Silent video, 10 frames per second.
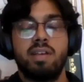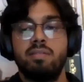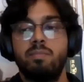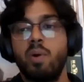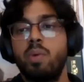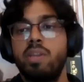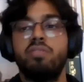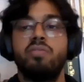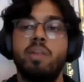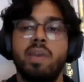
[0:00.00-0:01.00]
But when you're
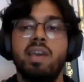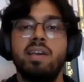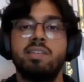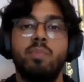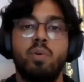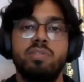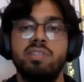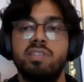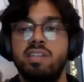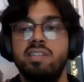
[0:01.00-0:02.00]
developing it, it's
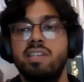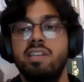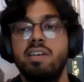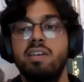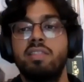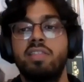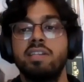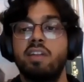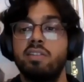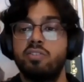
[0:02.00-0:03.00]
important to consider
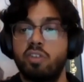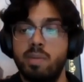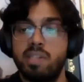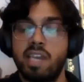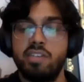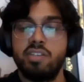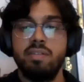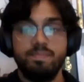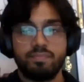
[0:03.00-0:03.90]
things like the documentation.